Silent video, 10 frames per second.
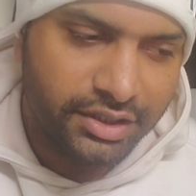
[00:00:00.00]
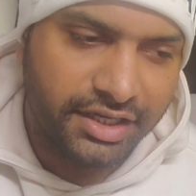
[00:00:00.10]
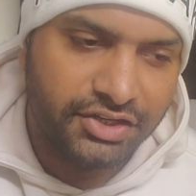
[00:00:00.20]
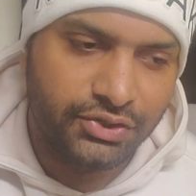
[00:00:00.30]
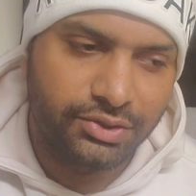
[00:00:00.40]

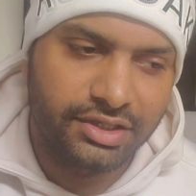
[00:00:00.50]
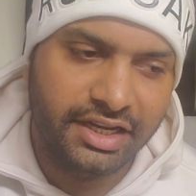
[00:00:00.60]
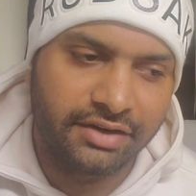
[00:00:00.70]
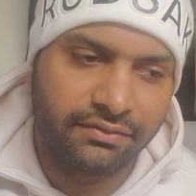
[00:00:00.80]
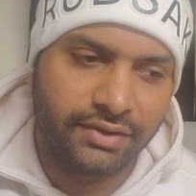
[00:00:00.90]
they should
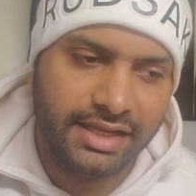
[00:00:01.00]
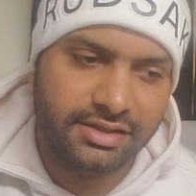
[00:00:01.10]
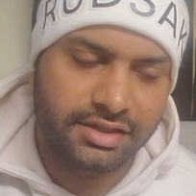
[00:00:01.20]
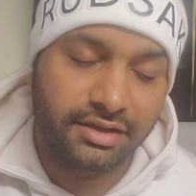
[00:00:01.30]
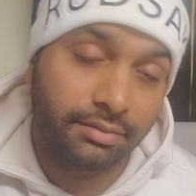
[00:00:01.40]

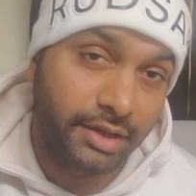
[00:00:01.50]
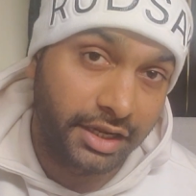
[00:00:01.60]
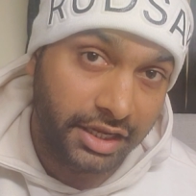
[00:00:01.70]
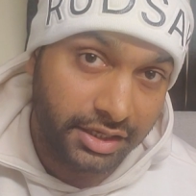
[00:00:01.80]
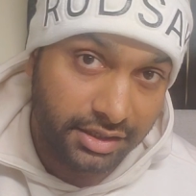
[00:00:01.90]
invest their
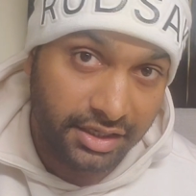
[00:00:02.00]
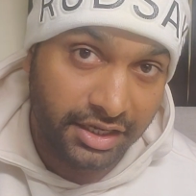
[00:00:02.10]
money